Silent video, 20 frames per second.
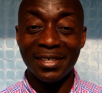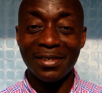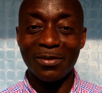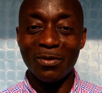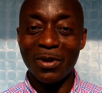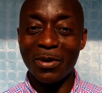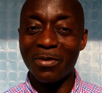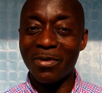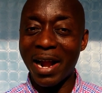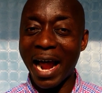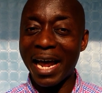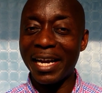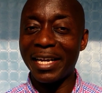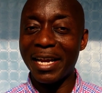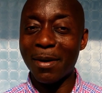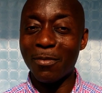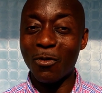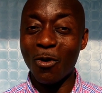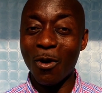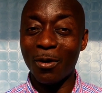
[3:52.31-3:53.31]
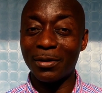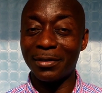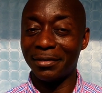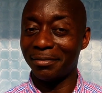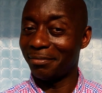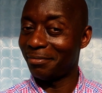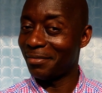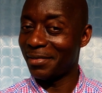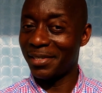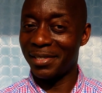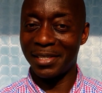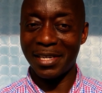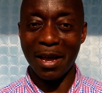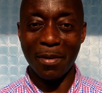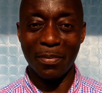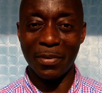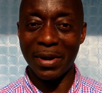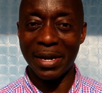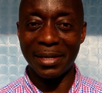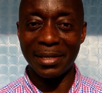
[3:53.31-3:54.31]
We write them what?
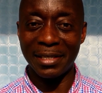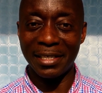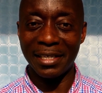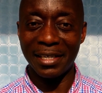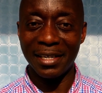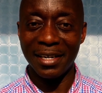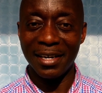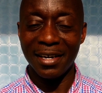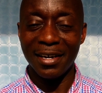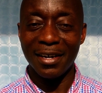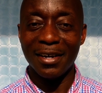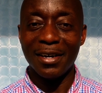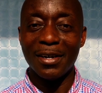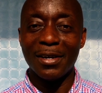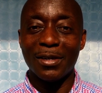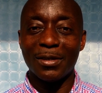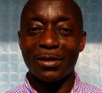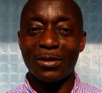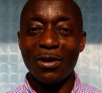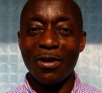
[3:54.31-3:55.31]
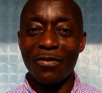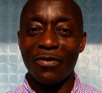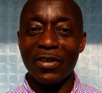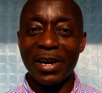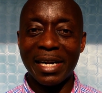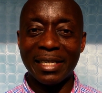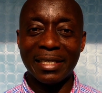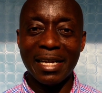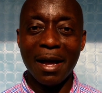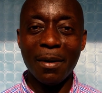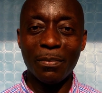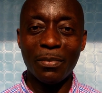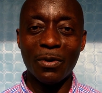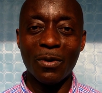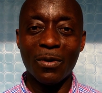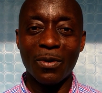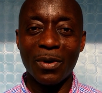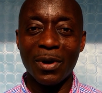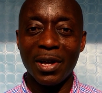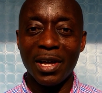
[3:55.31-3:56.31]
Separately. So for
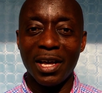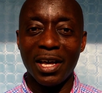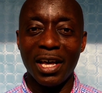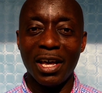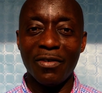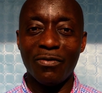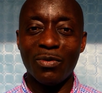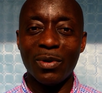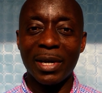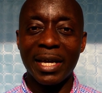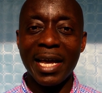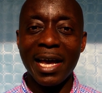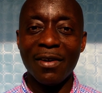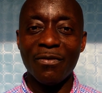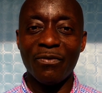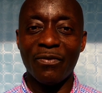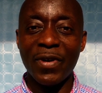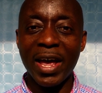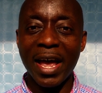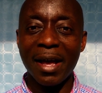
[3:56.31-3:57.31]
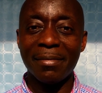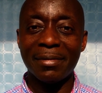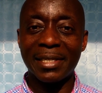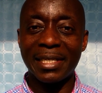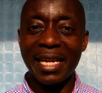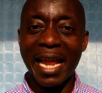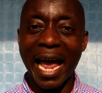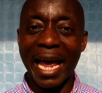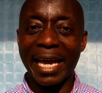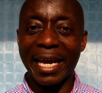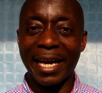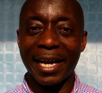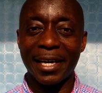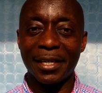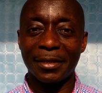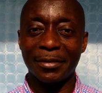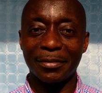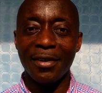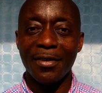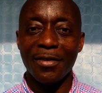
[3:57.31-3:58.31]
example, if we get verbs like
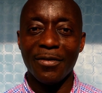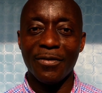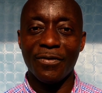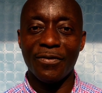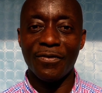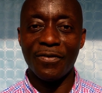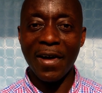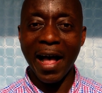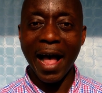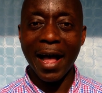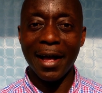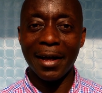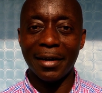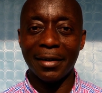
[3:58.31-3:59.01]
fa,